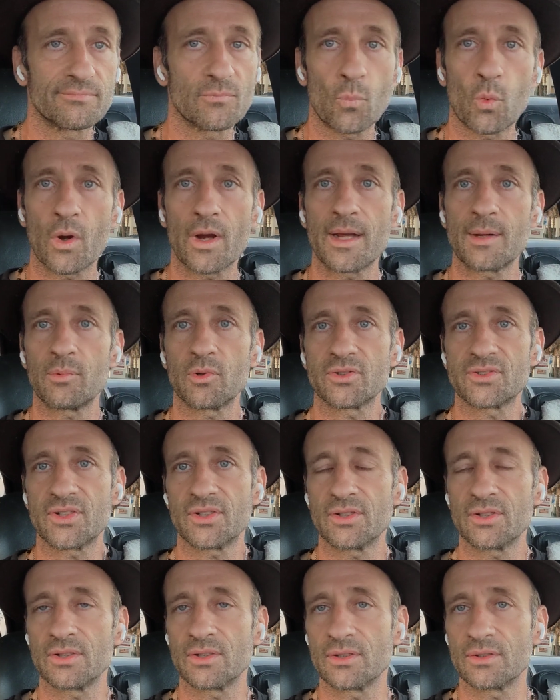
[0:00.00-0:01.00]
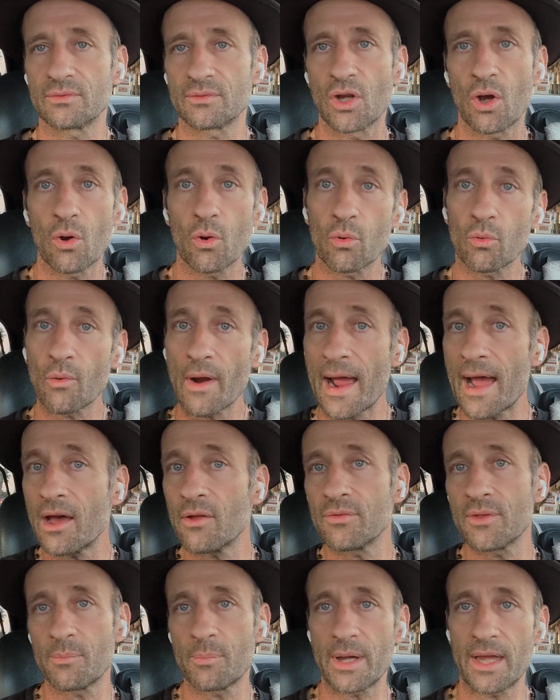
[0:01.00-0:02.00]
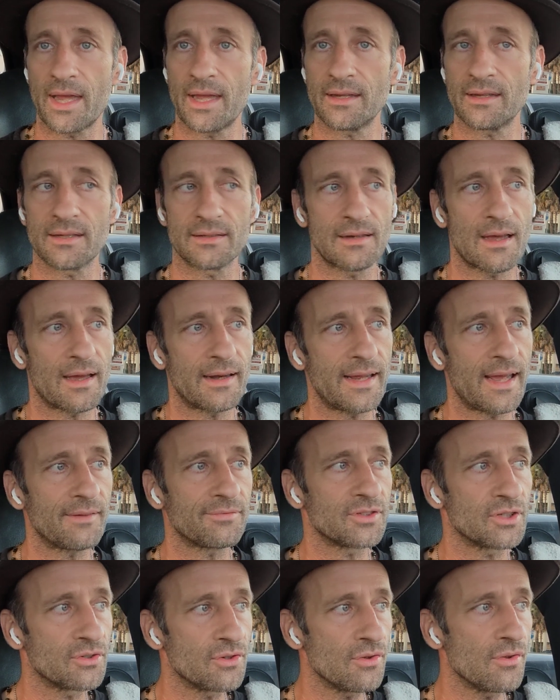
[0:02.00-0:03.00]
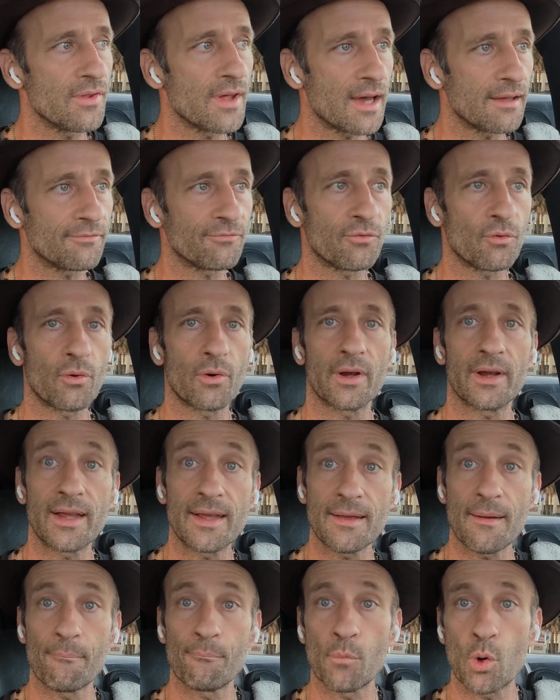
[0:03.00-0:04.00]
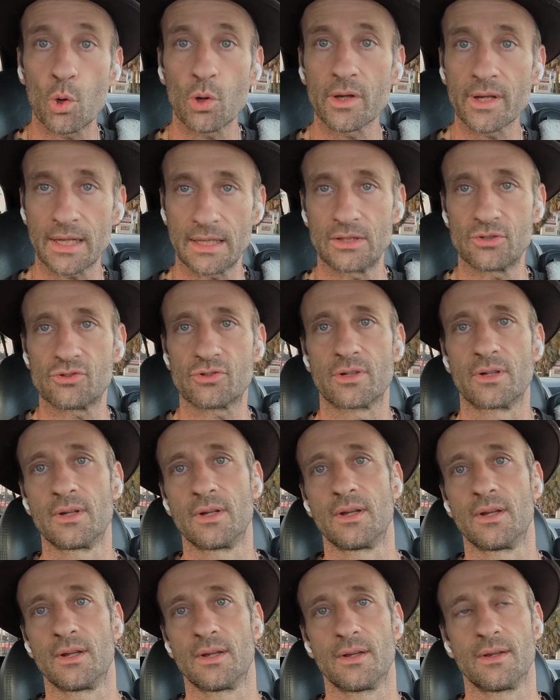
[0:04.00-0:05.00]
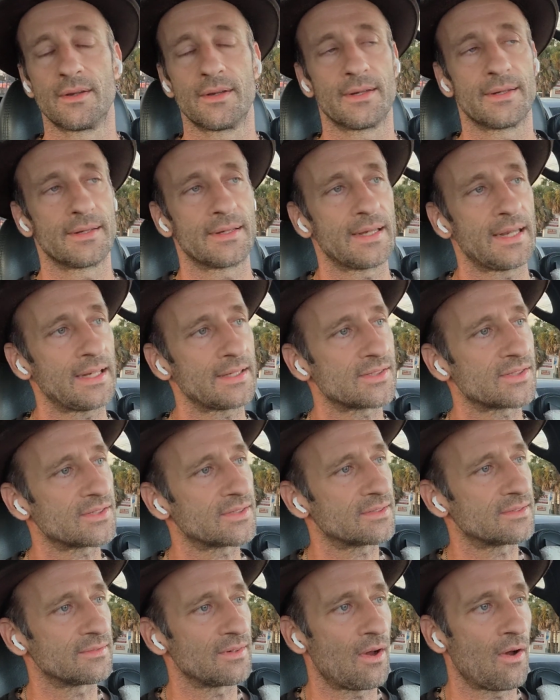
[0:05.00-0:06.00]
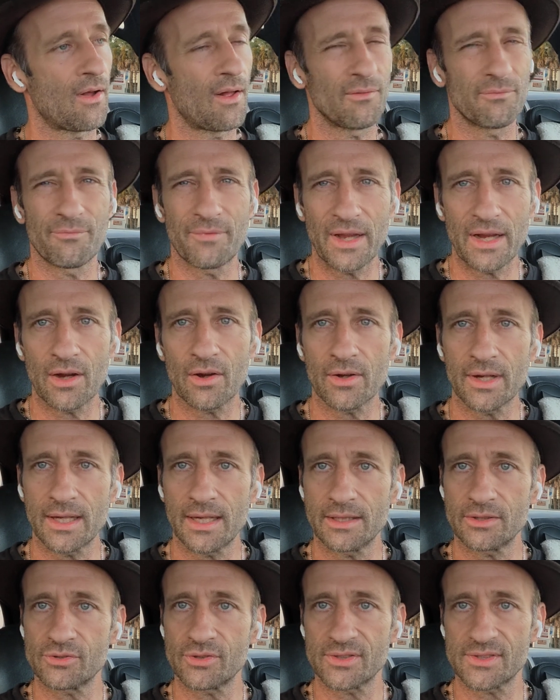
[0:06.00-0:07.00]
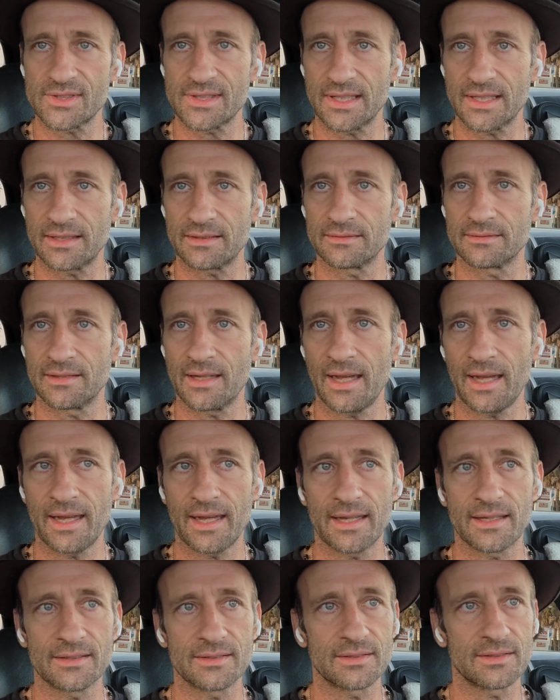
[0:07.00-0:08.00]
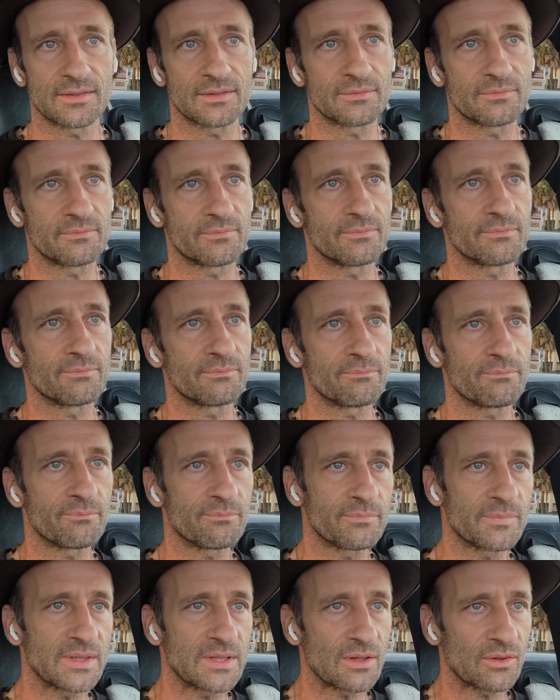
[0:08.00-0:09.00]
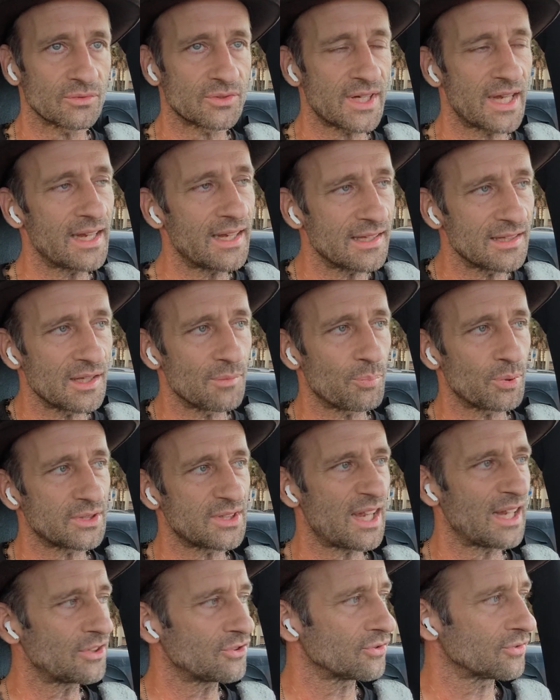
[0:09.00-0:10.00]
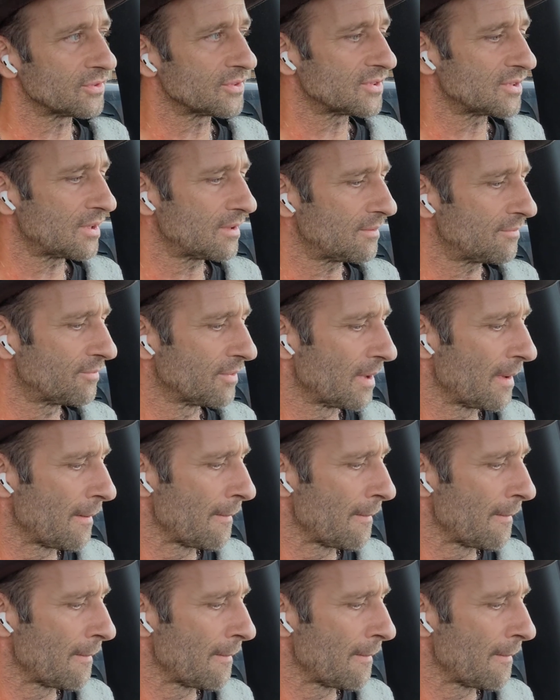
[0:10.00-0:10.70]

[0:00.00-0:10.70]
were able to go around the bank and not have to do that for a mortgage? It's all very interesting, and taking the potentials of